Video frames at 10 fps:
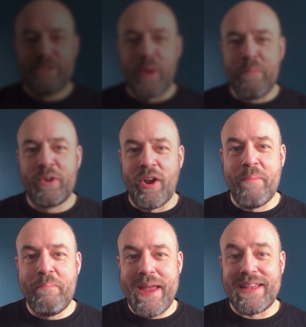So I'm going to
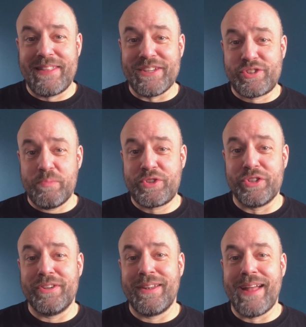make the
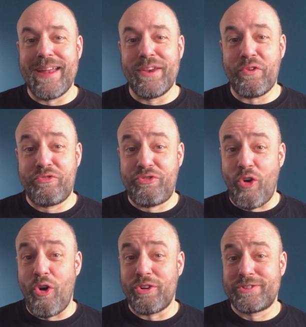assumption that you're
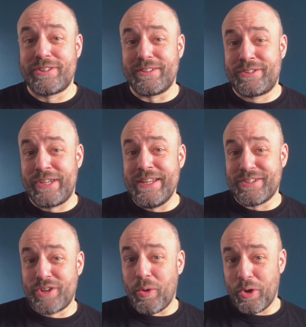forced into
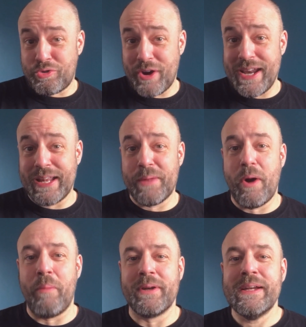solo training at the
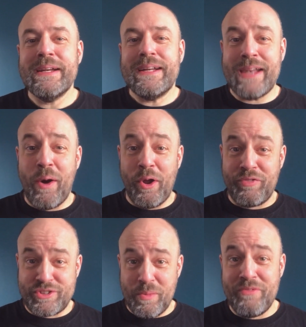moment. Now I know
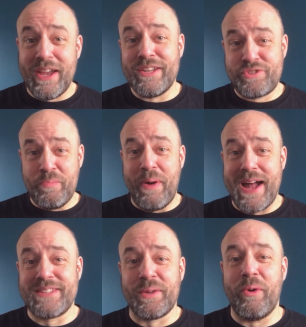for some of you in some
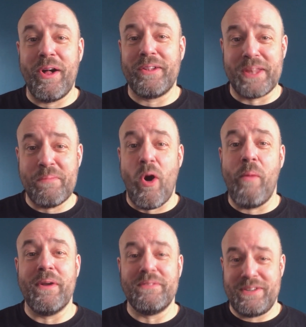parts of the world at the
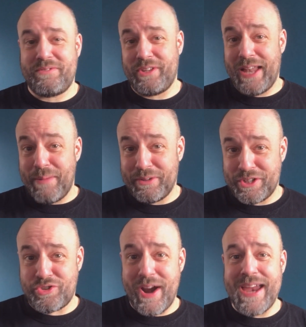moment, you're still able to
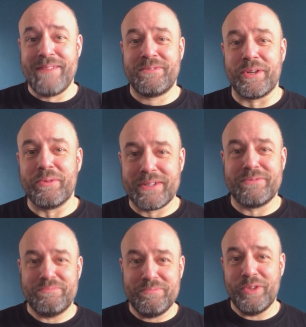train, so
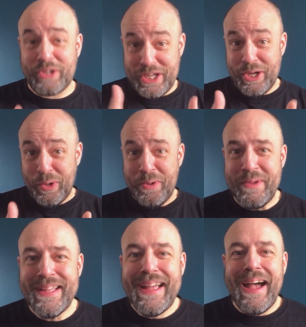lucky you.
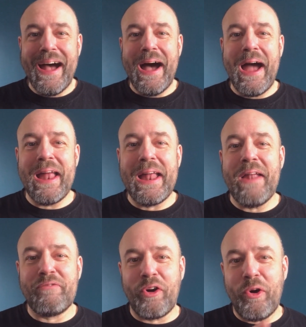
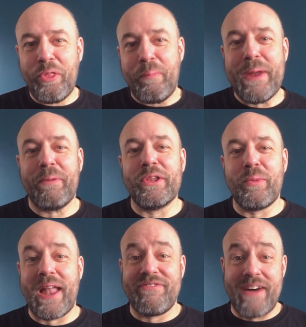And for other people,
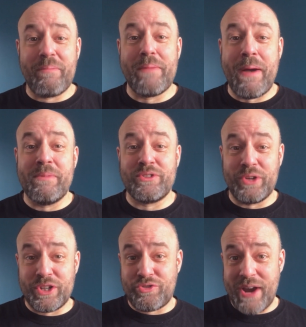you will have family members
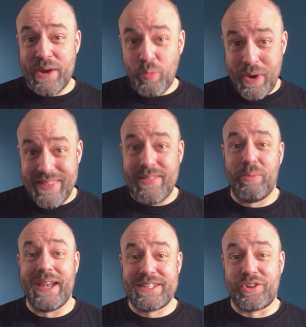you can train with.
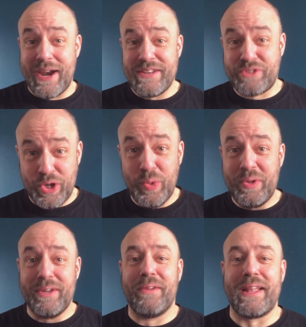Well, that's great
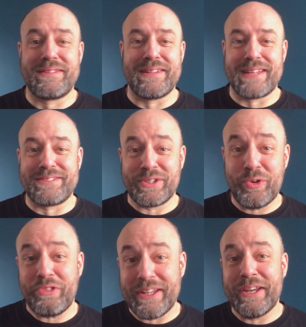too. That's a
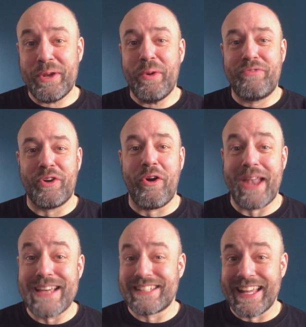good thing to do if you're
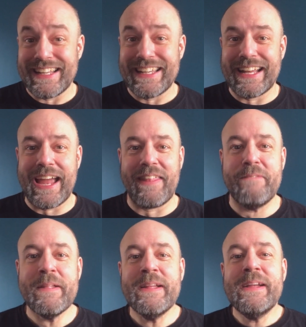all isolated
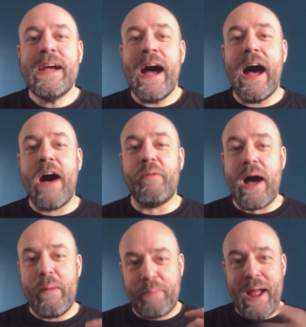together.
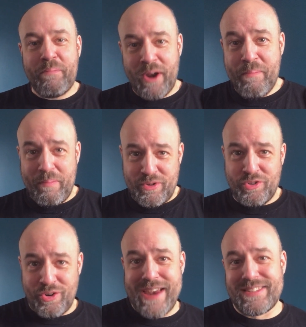But I'm going to
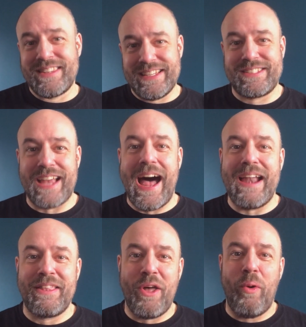address this
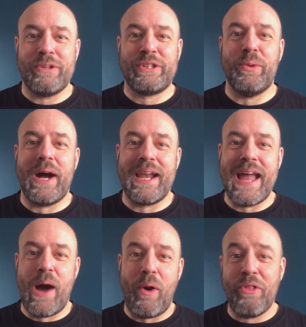at those who are
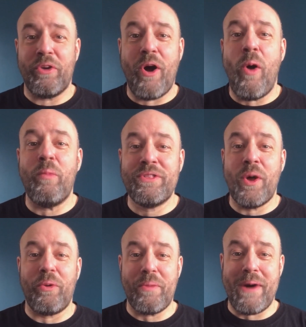now on their own with
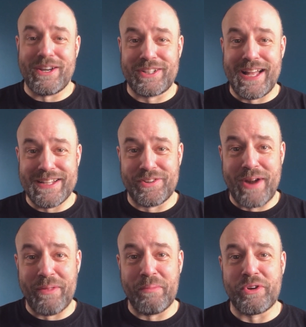no other martial artists
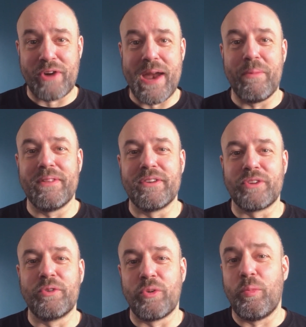around them to train with. So